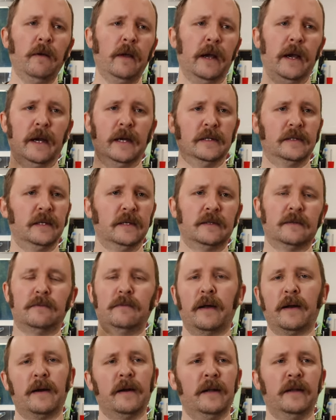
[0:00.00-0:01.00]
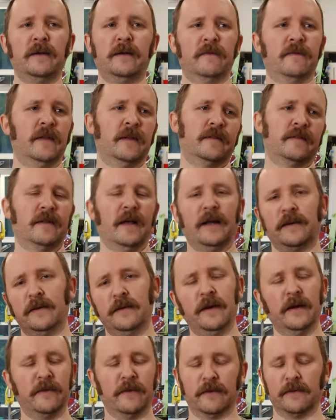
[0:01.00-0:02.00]
oh yes, it's redolent of this, that,
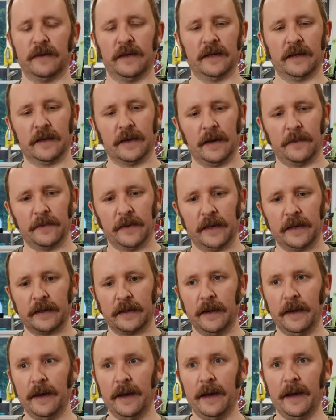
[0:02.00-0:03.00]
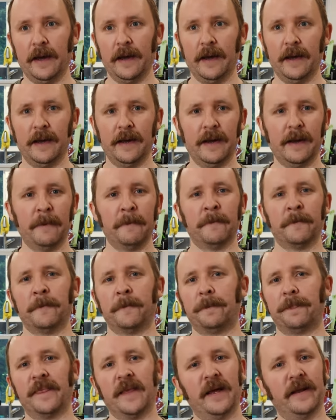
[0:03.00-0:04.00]
and the other thing. And I'm like,
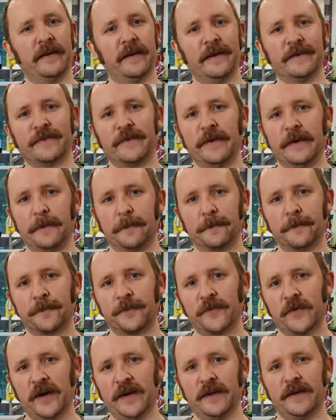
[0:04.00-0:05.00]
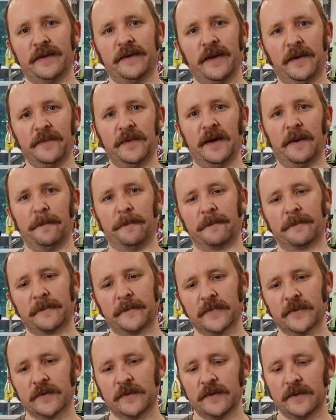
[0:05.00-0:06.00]
it tastes good, right? Yum, yum.
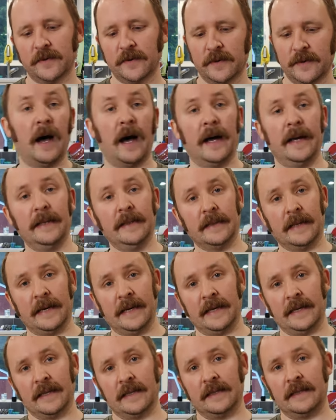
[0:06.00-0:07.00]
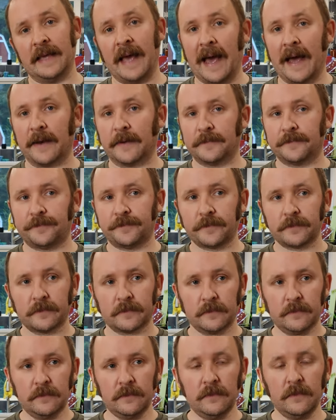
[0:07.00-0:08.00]
I like that
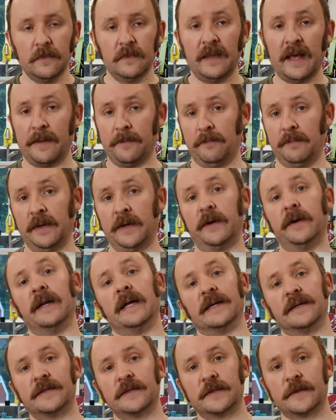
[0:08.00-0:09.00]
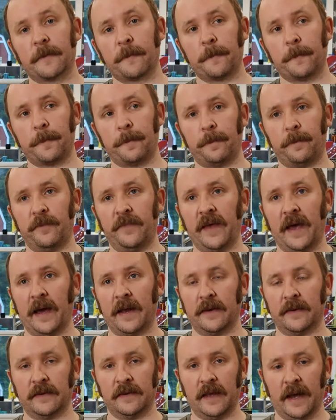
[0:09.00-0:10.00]
bitterness,
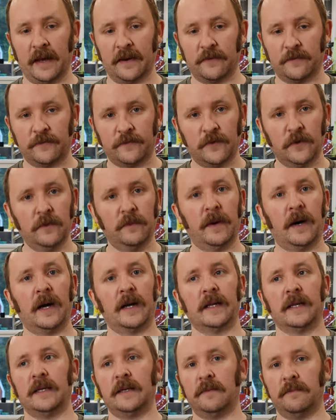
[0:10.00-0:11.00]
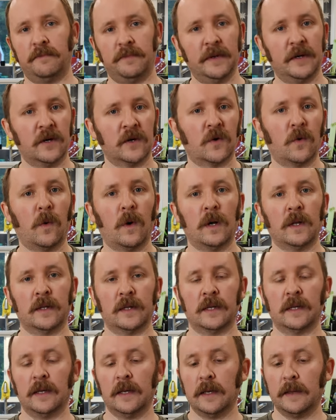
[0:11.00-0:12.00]
that full-bodied bitter
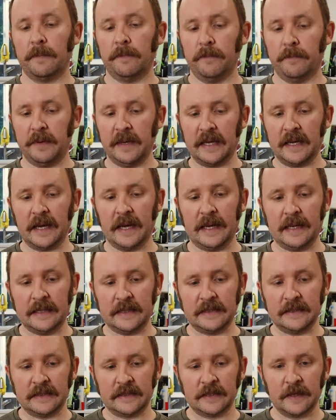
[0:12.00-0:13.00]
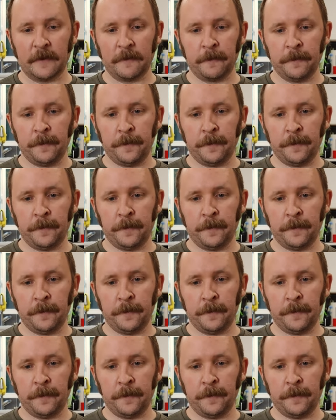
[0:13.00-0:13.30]
quality, because